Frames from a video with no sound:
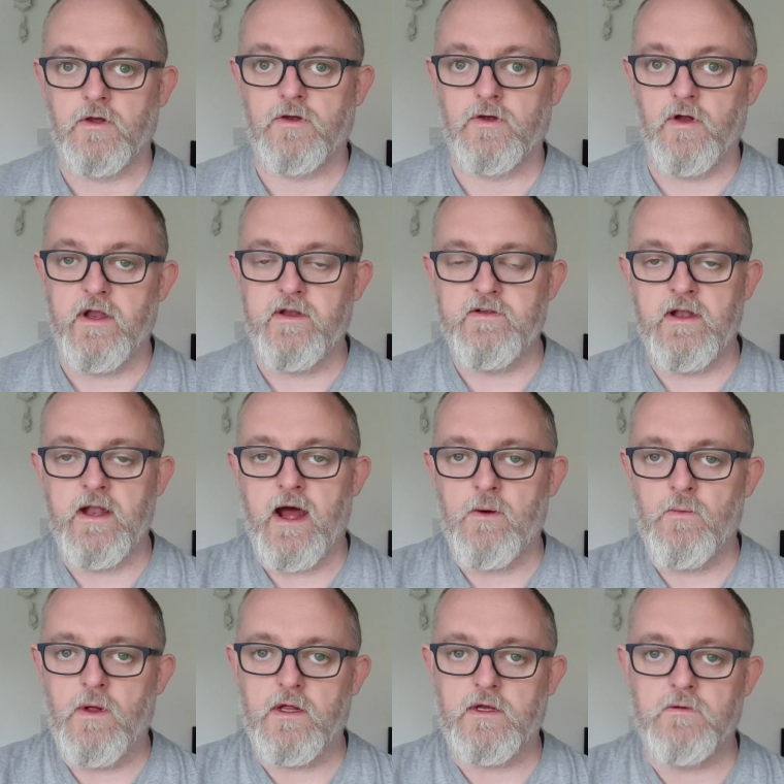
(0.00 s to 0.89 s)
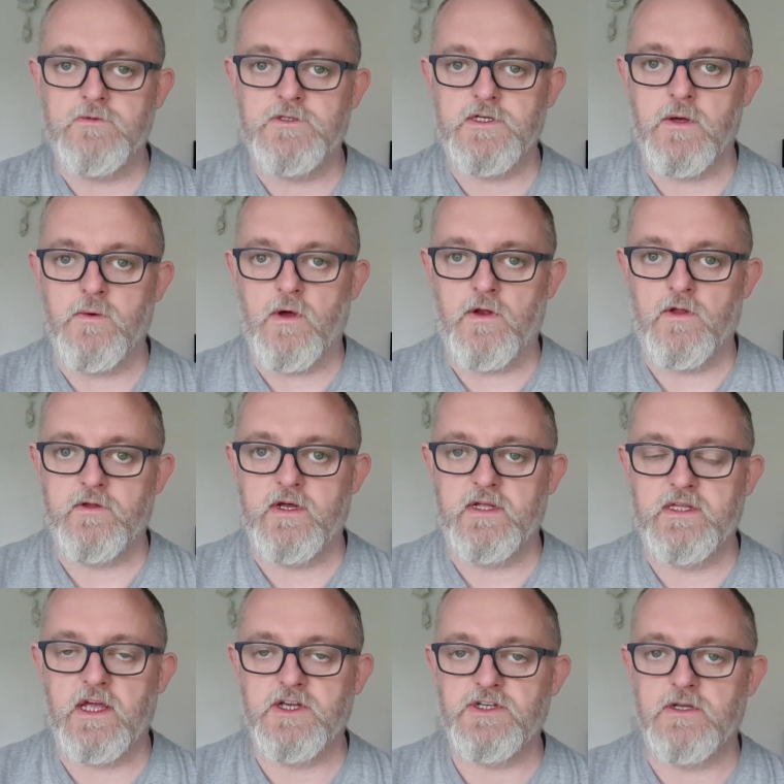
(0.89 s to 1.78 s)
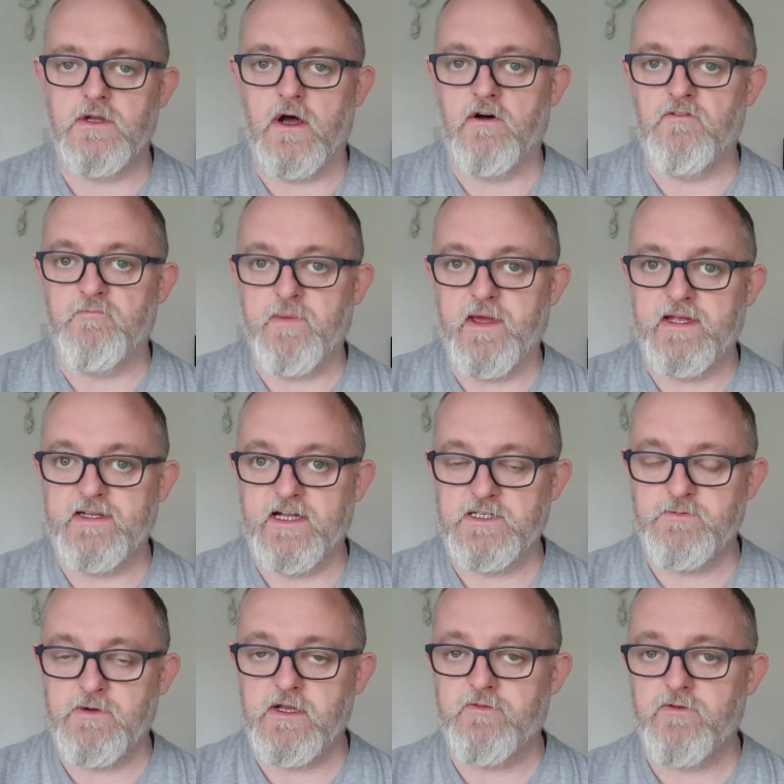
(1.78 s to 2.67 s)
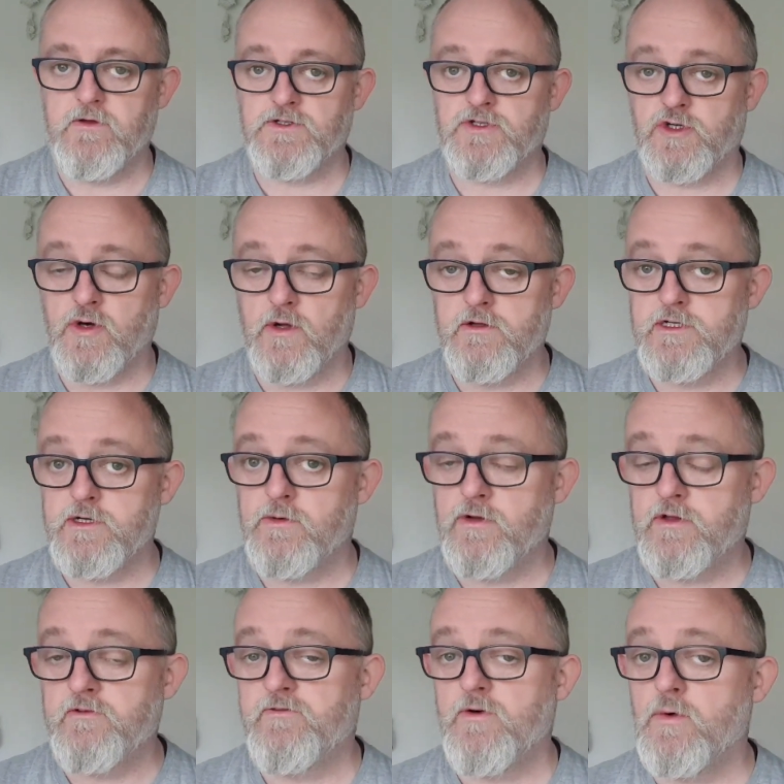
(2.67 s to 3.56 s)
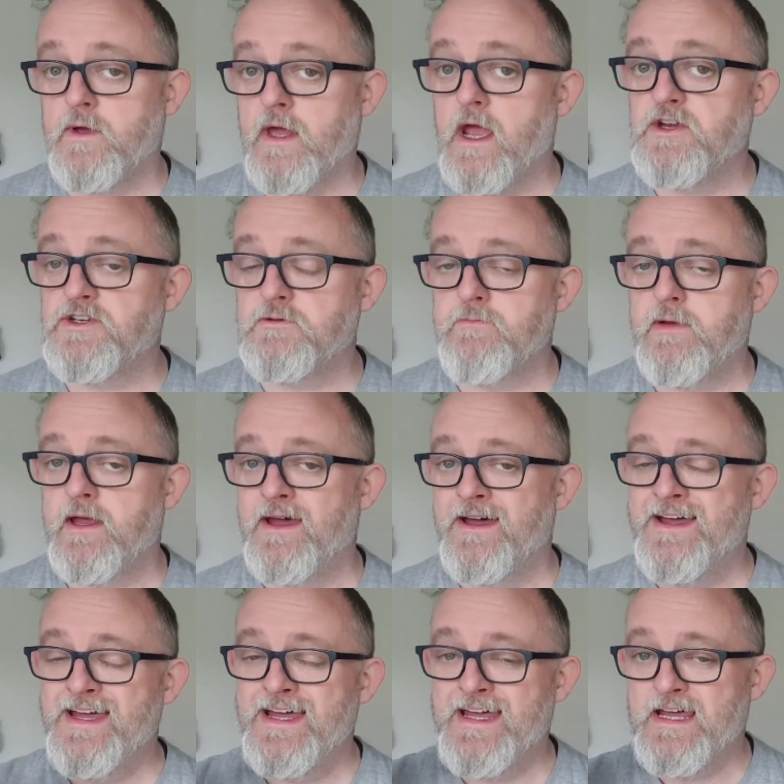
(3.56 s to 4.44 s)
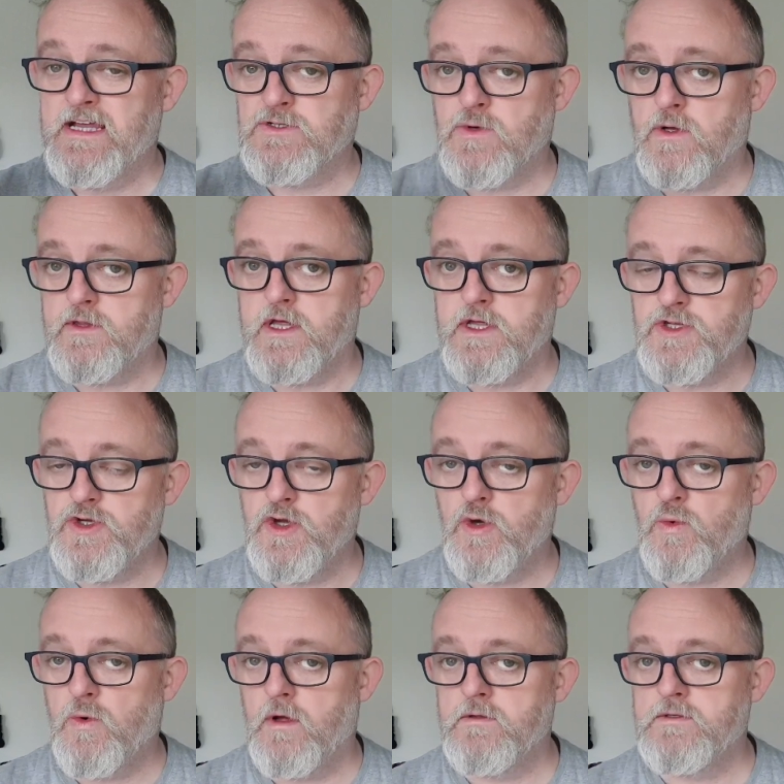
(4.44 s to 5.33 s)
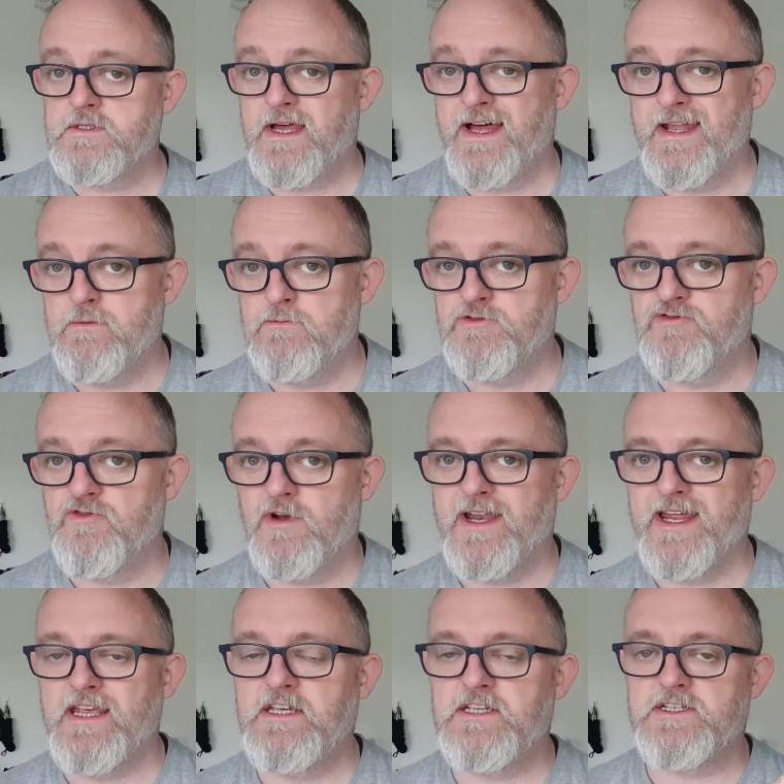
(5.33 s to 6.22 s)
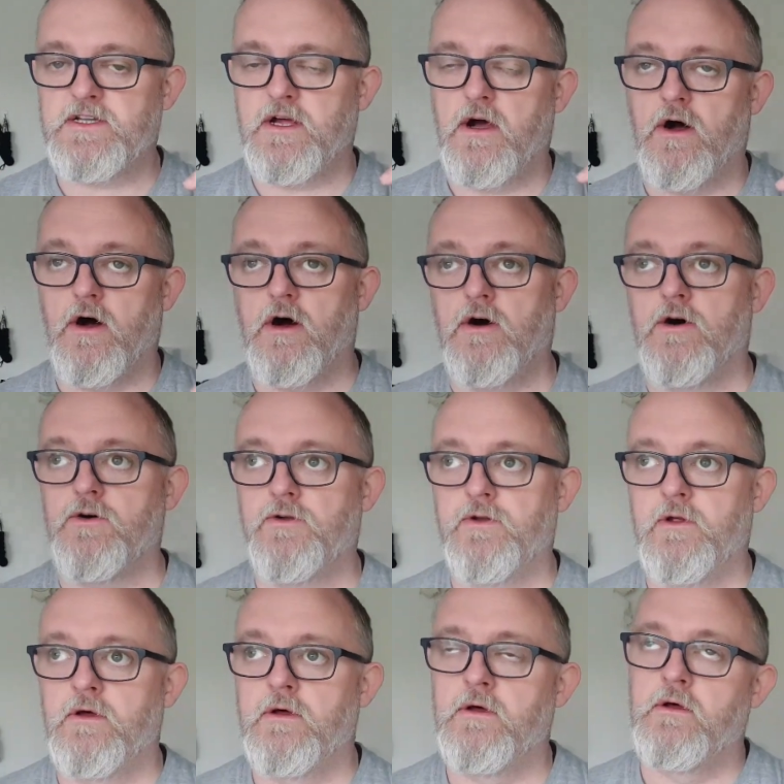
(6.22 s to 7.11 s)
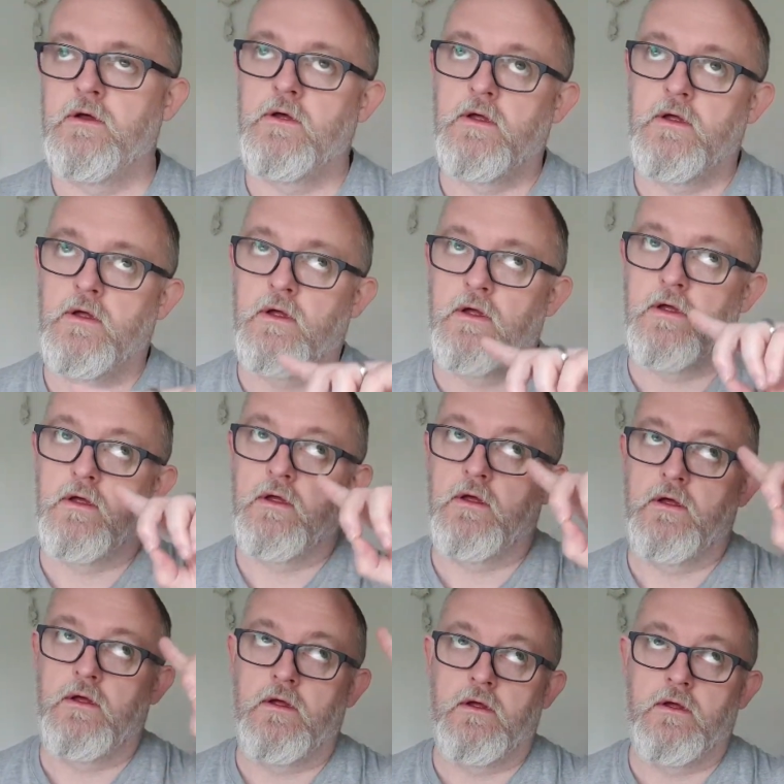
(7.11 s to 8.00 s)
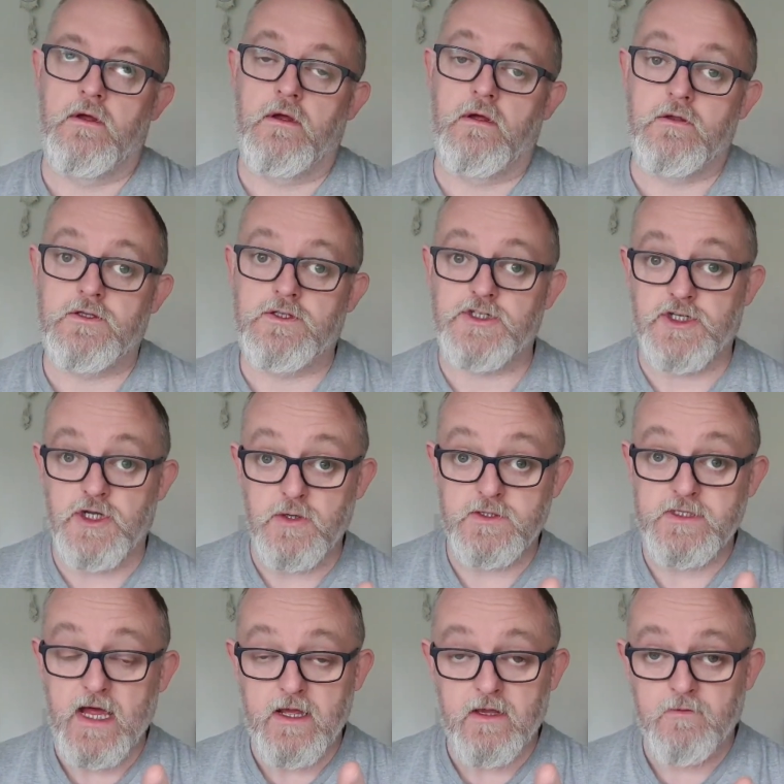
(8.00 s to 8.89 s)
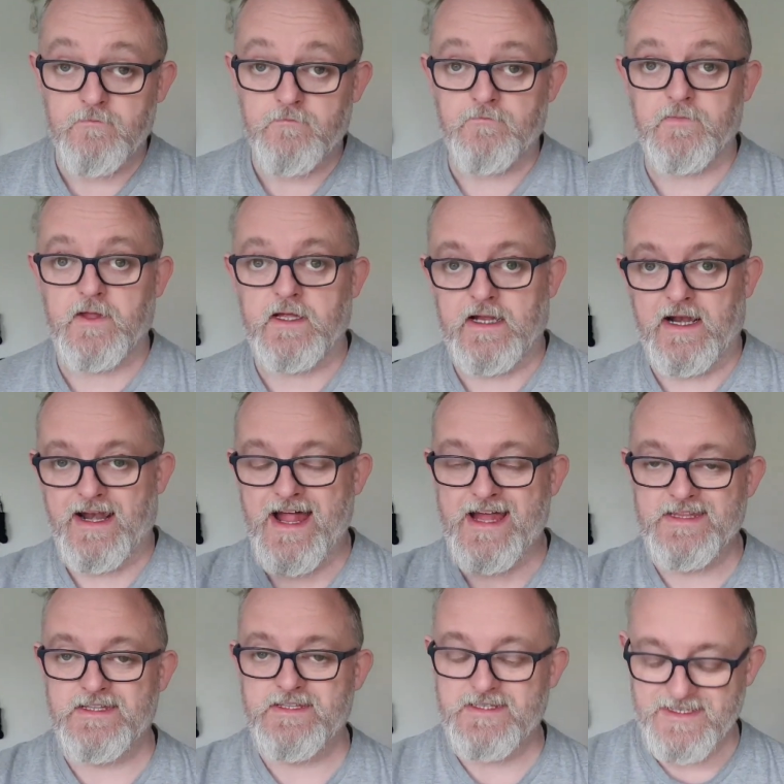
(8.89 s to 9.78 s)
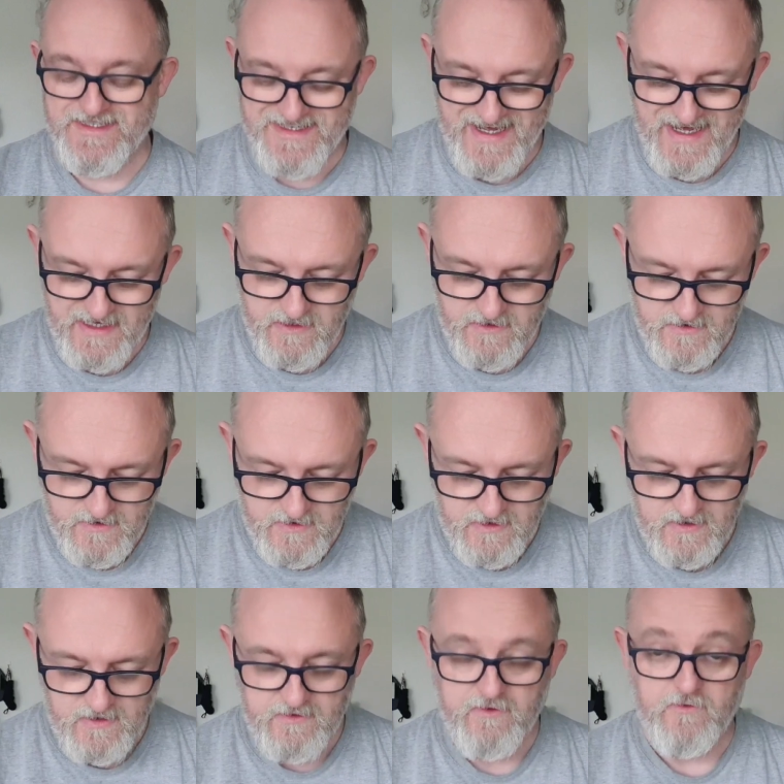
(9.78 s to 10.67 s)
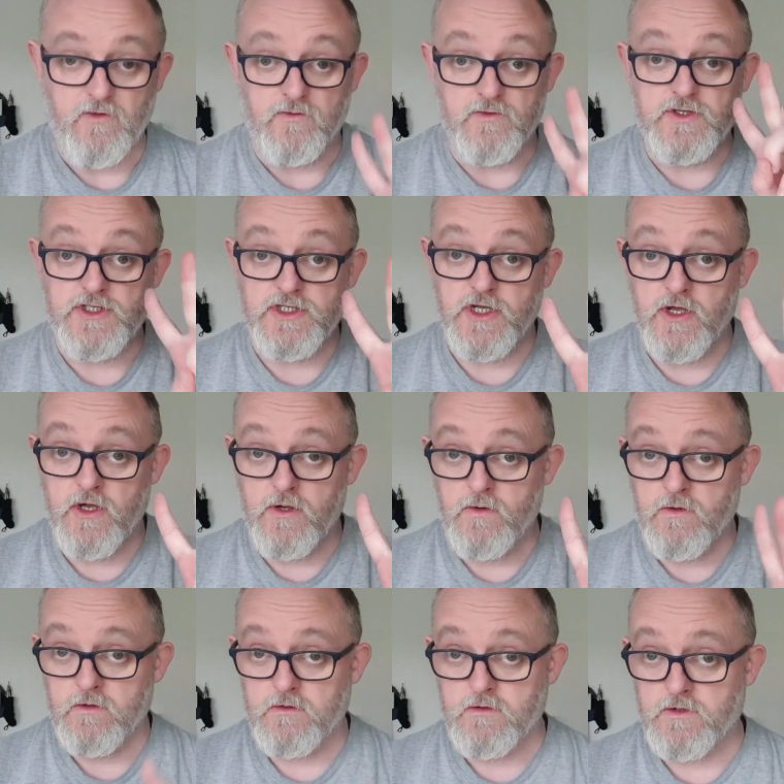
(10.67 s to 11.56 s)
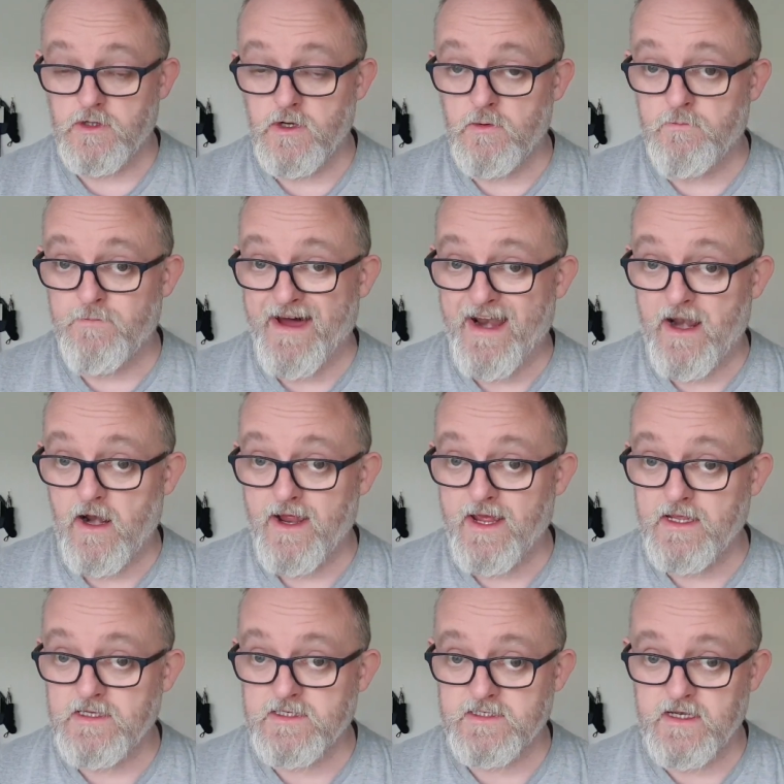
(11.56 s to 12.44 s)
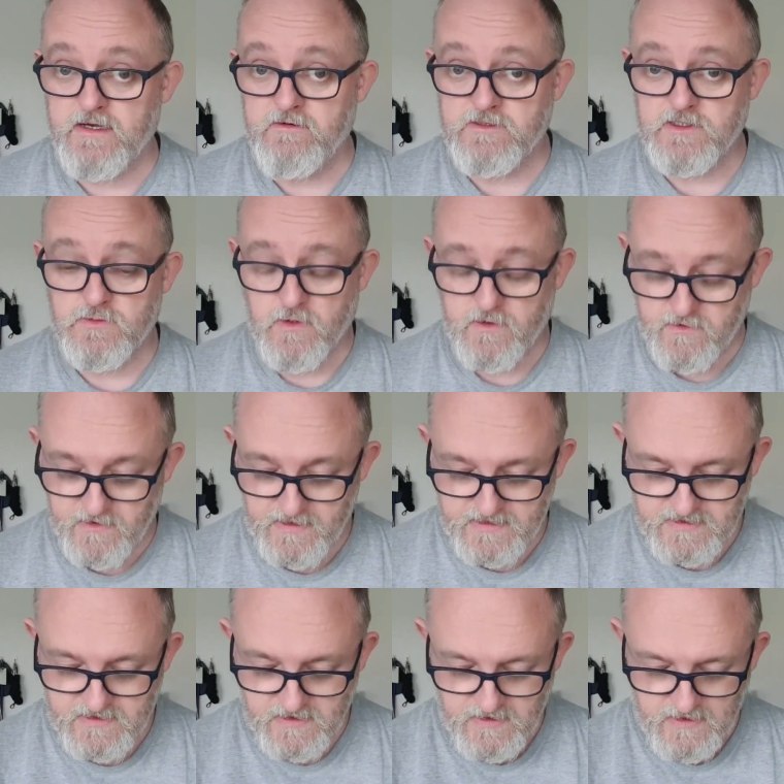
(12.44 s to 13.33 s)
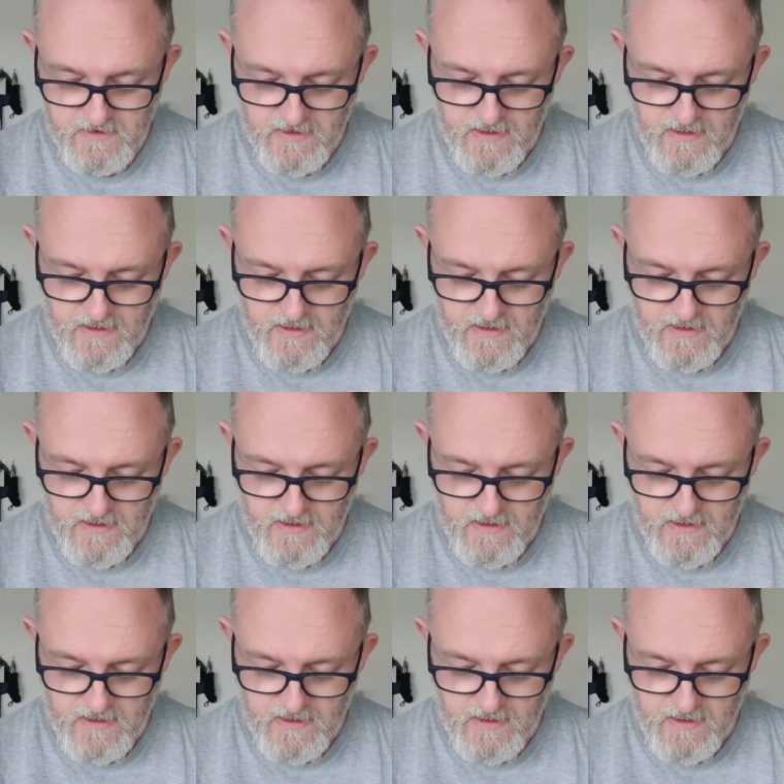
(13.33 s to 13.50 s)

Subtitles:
Good evening and welcome to another edition of Beer Dad's Beer Reviews. Going to do another Vocation beer. It's one of their new ones and it was released on Tuesday. It landed today. They've done two new Battle Aged series is what it is.